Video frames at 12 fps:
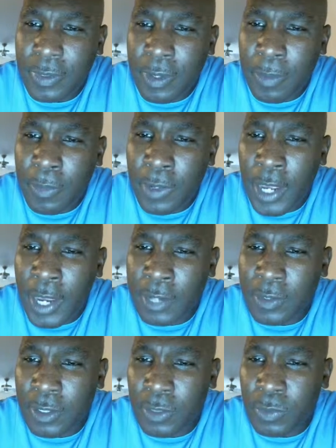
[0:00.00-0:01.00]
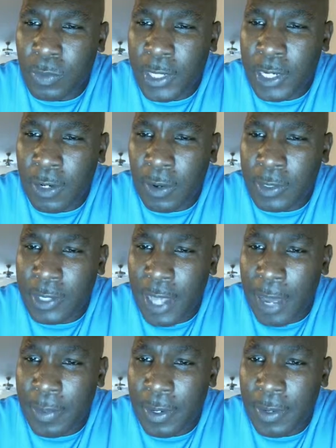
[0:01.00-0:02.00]
I'm going to answer this one here on
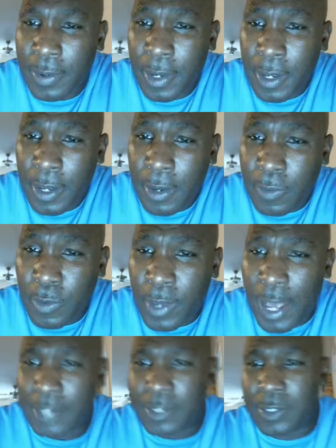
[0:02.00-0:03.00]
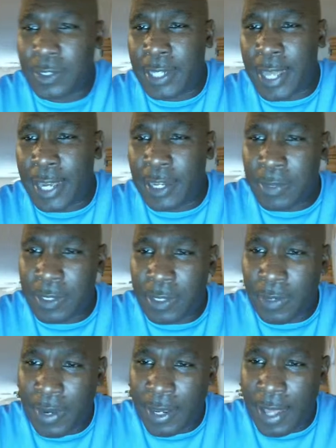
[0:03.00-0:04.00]
top here. You guys can see that. Let me see
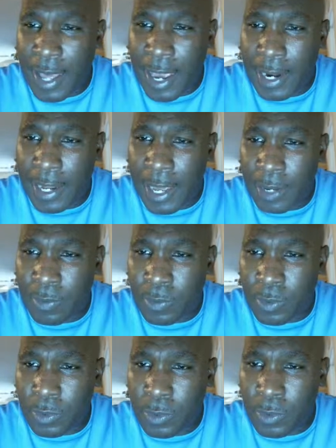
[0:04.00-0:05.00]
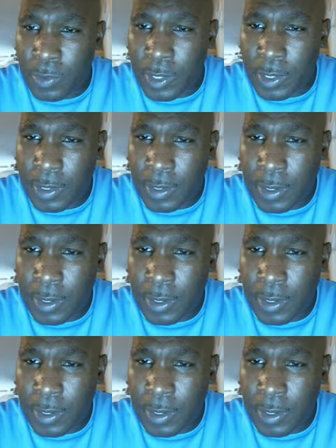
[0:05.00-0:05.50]
if I can highlight it real quick.